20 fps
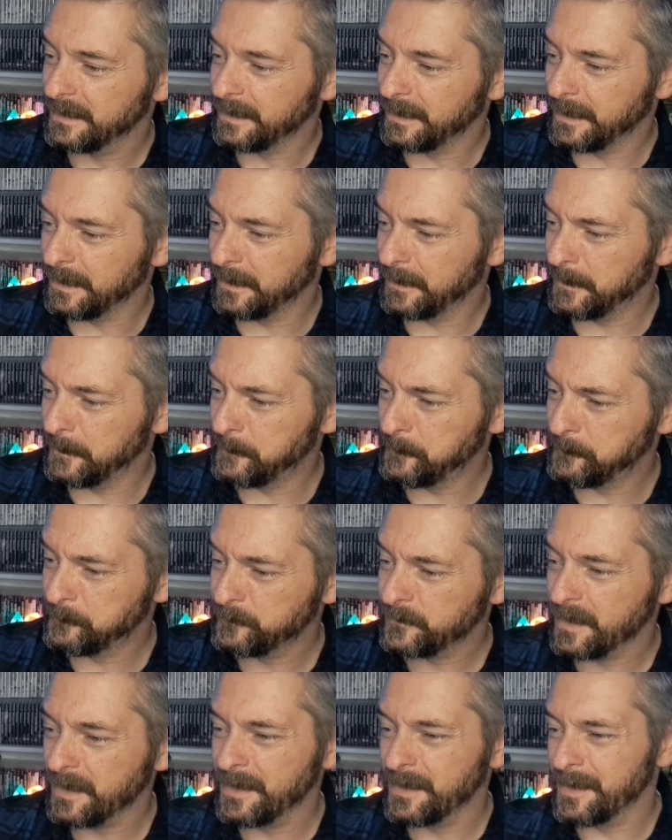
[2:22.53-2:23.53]
Um,
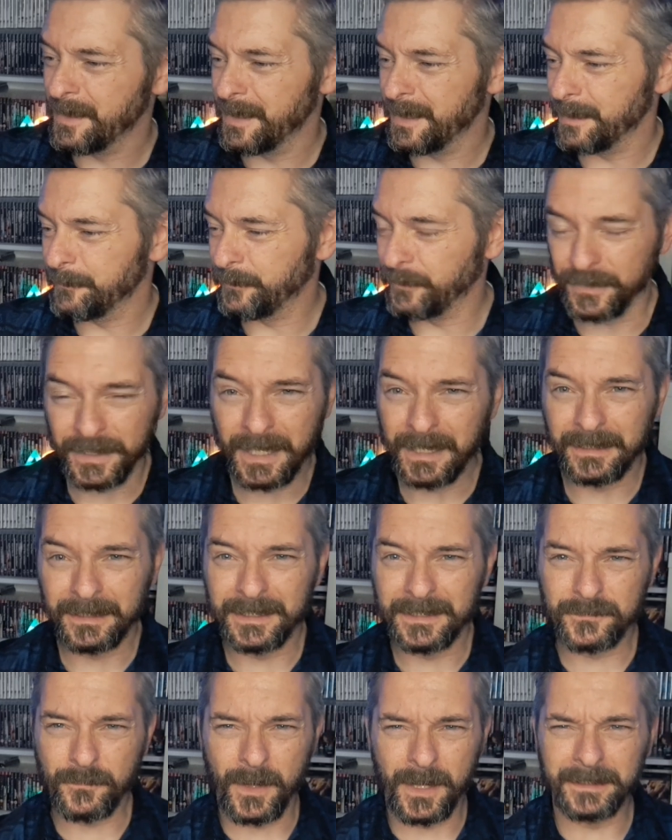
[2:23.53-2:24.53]
but yeah,
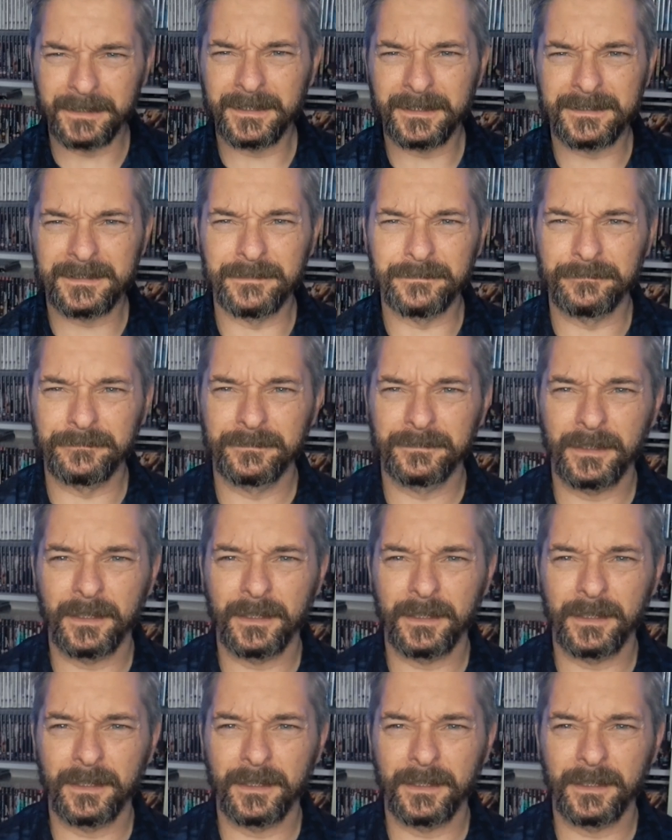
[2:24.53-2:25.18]
it's quite addictive.